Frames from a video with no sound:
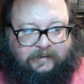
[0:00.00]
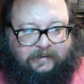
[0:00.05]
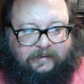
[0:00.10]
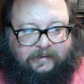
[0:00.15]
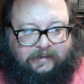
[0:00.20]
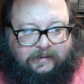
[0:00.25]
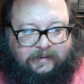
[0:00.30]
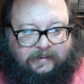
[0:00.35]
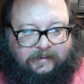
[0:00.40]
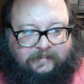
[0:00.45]

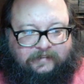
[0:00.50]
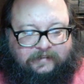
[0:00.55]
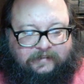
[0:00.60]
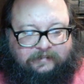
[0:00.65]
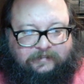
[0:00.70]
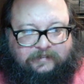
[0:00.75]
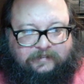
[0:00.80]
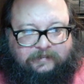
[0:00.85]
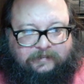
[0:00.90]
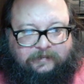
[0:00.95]
It
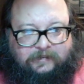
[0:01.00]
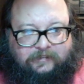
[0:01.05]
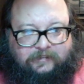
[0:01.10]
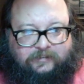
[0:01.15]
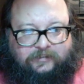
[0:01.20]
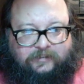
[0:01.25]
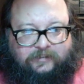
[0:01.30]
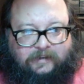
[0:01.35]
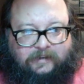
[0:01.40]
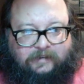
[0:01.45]
seems to be
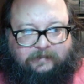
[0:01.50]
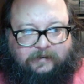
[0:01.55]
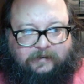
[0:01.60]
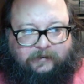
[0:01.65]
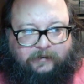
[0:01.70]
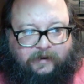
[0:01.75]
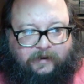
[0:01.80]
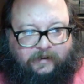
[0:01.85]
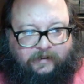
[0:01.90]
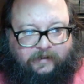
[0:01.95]
just on my
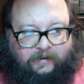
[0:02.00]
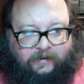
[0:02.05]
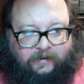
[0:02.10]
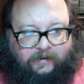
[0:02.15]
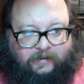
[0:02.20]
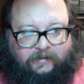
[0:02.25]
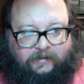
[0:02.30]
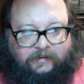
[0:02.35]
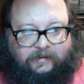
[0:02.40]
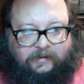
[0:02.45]

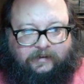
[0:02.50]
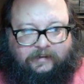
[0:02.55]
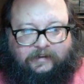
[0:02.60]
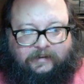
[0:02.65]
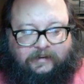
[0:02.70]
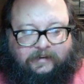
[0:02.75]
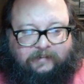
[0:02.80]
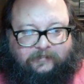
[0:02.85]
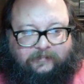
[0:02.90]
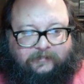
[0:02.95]
radar, and I
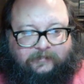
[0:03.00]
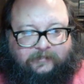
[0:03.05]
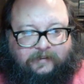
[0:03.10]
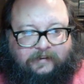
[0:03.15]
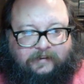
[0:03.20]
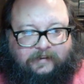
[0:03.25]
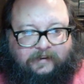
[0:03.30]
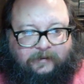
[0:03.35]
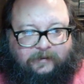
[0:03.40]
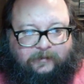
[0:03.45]
kind of
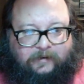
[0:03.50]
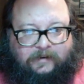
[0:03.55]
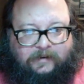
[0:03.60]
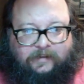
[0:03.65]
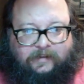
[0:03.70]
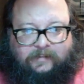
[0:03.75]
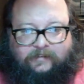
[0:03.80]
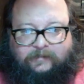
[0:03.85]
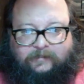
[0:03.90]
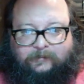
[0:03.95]
want
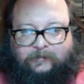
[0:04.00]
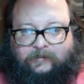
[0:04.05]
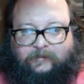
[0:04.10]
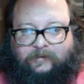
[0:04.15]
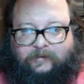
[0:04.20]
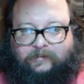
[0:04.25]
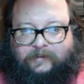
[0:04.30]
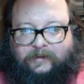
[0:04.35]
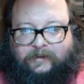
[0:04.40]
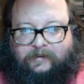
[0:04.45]
to learn more
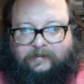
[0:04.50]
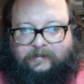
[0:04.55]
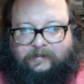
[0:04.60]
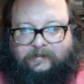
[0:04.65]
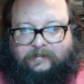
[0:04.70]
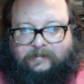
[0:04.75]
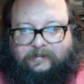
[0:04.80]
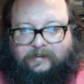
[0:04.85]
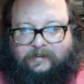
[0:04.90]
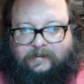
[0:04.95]
about it.
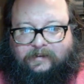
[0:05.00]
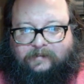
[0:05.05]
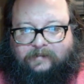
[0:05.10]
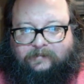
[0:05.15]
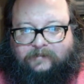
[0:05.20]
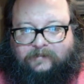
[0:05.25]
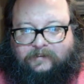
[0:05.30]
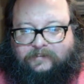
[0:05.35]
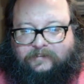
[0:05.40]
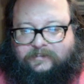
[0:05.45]

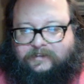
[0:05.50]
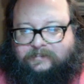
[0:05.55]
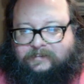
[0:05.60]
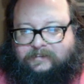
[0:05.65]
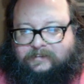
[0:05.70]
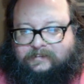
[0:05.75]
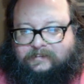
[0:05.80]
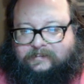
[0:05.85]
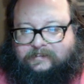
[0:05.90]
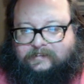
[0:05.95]
I just haven't
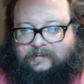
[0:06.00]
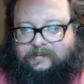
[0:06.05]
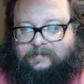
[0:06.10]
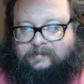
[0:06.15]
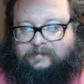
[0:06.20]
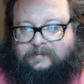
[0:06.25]
had the time.